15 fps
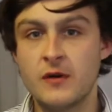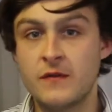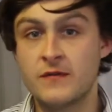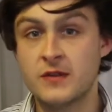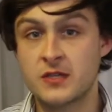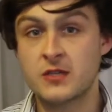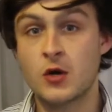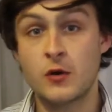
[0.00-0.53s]

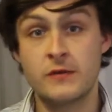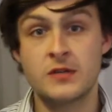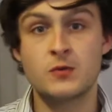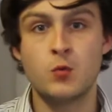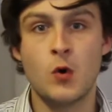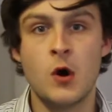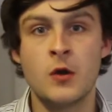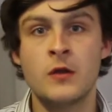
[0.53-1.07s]
of the
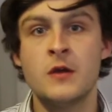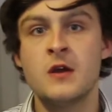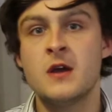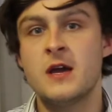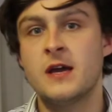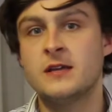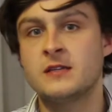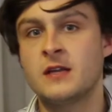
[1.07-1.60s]
Cyrus One
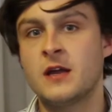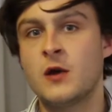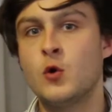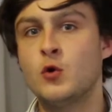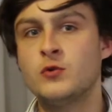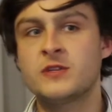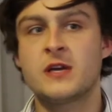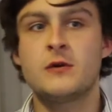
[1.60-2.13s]
is that it
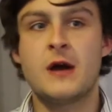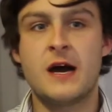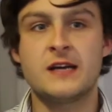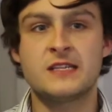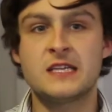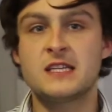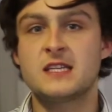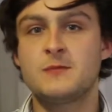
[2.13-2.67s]
also
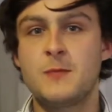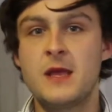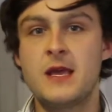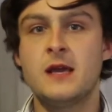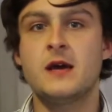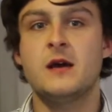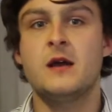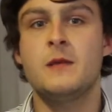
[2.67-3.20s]
has
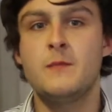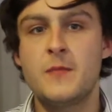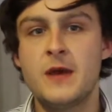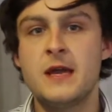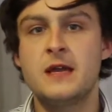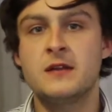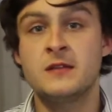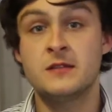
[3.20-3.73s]
speaker
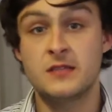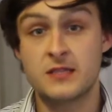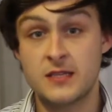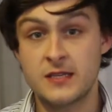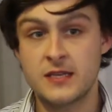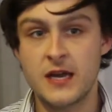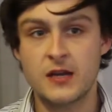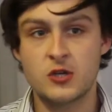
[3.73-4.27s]
impedance
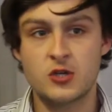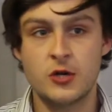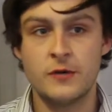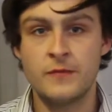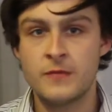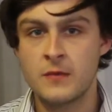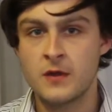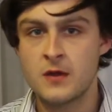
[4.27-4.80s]

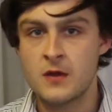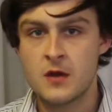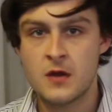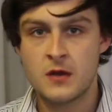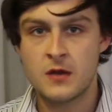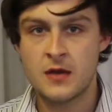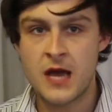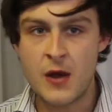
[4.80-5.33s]
detection.
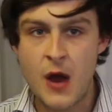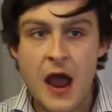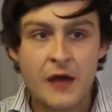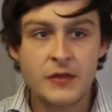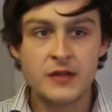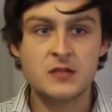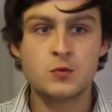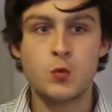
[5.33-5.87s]
Now
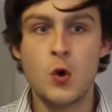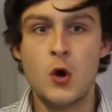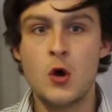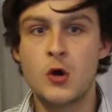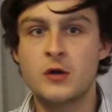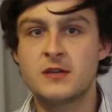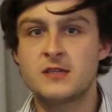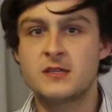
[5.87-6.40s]
how this
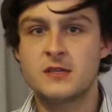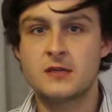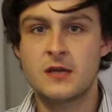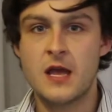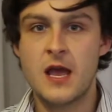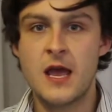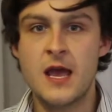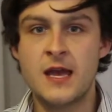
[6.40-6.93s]
works,
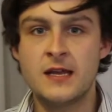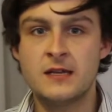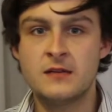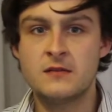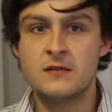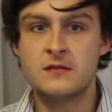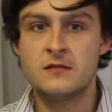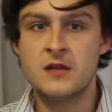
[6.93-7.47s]
it
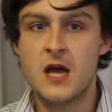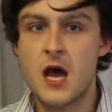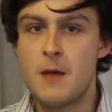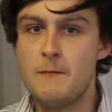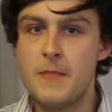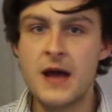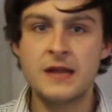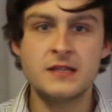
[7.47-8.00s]

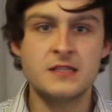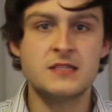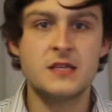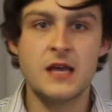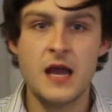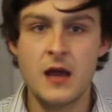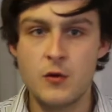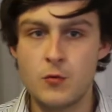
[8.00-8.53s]
amends
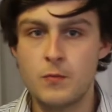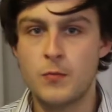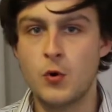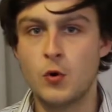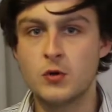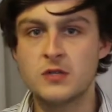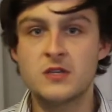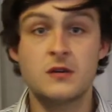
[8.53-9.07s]
the
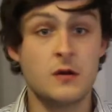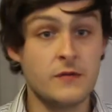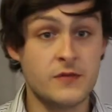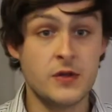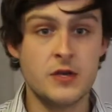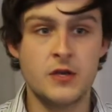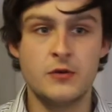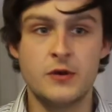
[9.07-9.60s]
output of
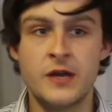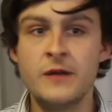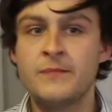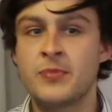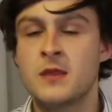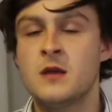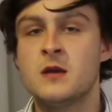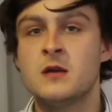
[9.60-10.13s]
the unit
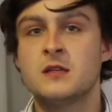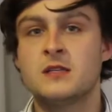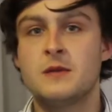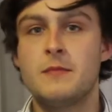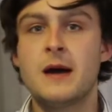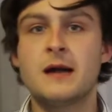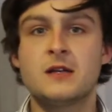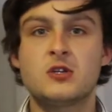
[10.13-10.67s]

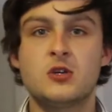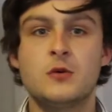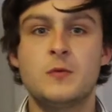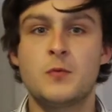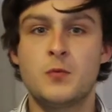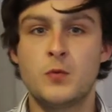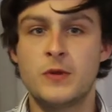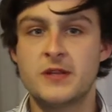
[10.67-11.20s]
to match
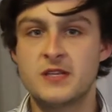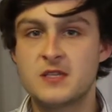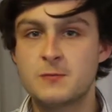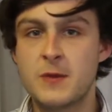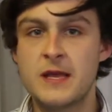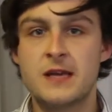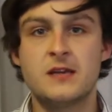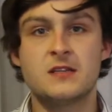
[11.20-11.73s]
up with the
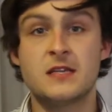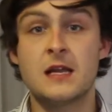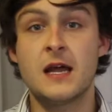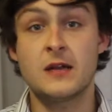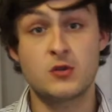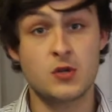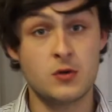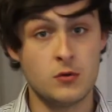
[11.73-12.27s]
speaker's
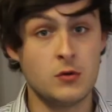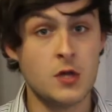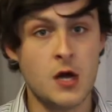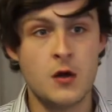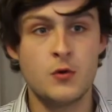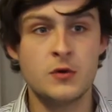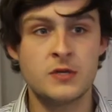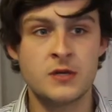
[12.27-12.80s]
electrical
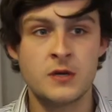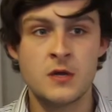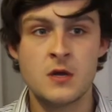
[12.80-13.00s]
load.